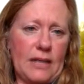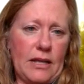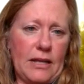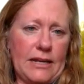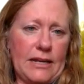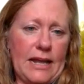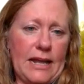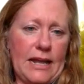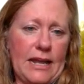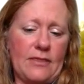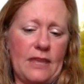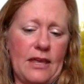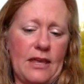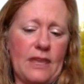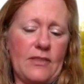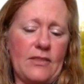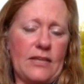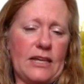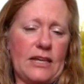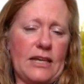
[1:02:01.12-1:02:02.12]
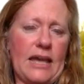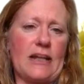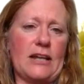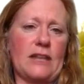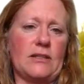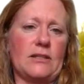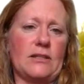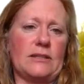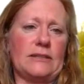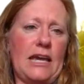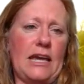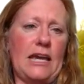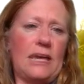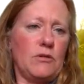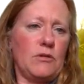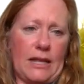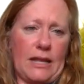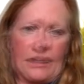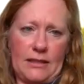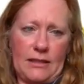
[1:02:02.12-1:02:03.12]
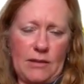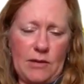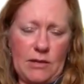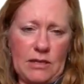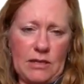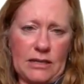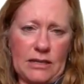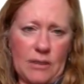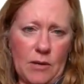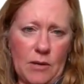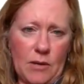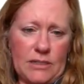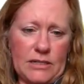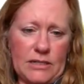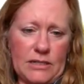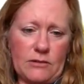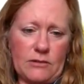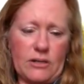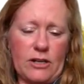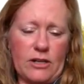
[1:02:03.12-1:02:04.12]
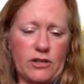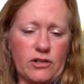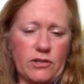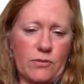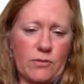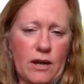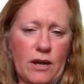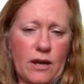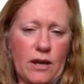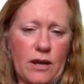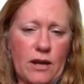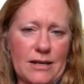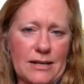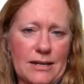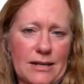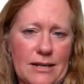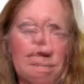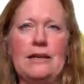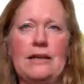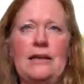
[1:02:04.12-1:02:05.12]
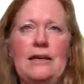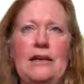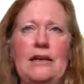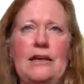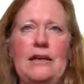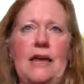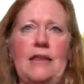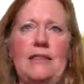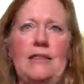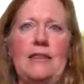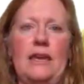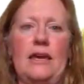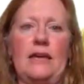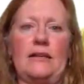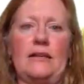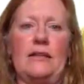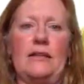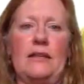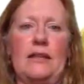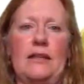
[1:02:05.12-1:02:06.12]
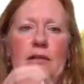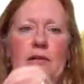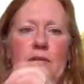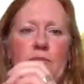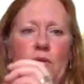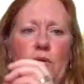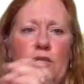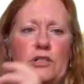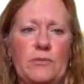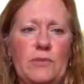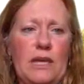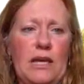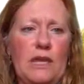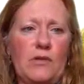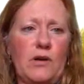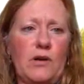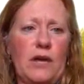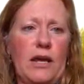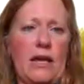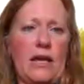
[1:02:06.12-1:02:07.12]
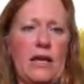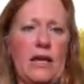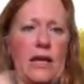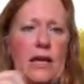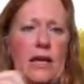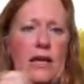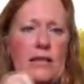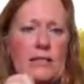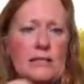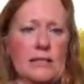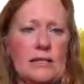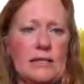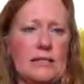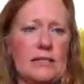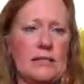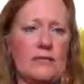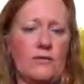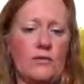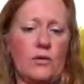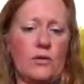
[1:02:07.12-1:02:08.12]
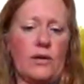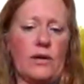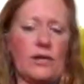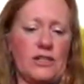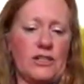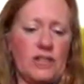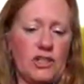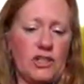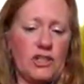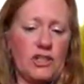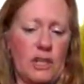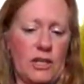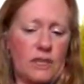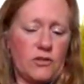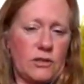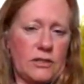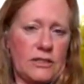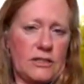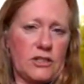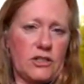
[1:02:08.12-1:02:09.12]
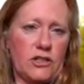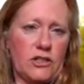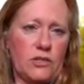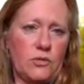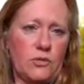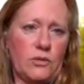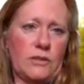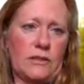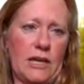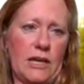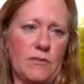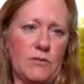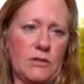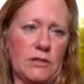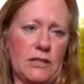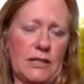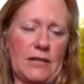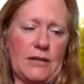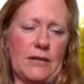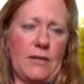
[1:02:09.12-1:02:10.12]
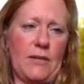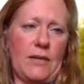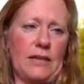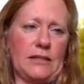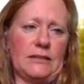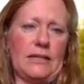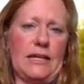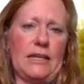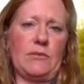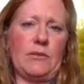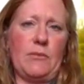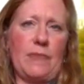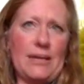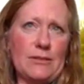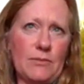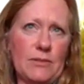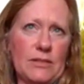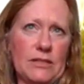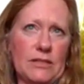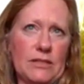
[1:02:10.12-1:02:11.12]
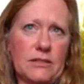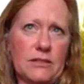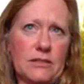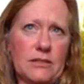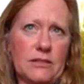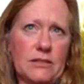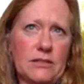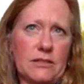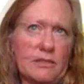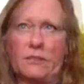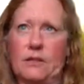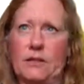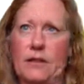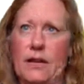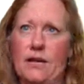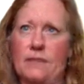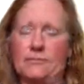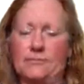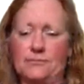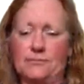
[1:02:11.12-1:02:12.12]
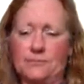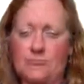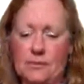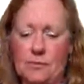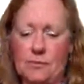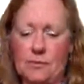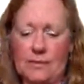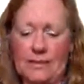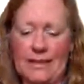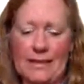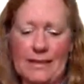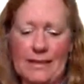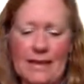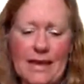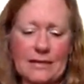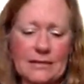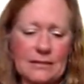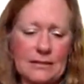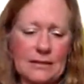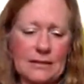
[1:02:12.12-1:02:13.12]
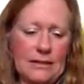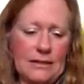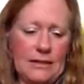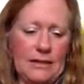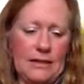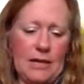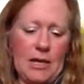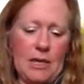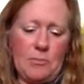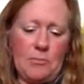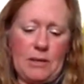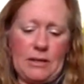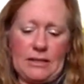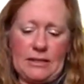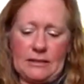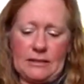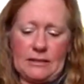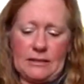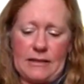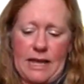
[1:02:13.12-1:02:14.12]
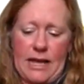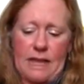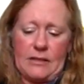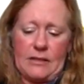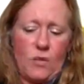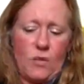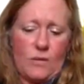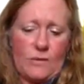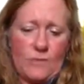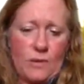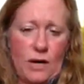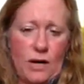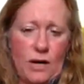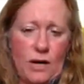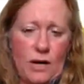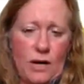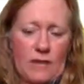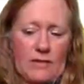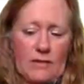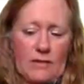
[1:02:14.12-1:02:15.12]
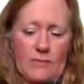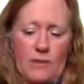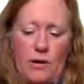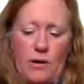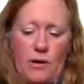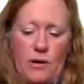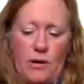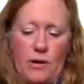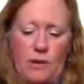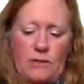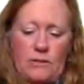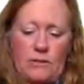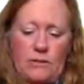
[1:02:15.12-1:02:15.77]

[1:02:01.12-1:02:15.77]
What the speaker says: it at, and then they can add it to the label, that they being the companies that register products. And then they can approach the PMRA and send it in for a change or an addition to a label, like make a label amendment or something like that. But that's the one part. The other part is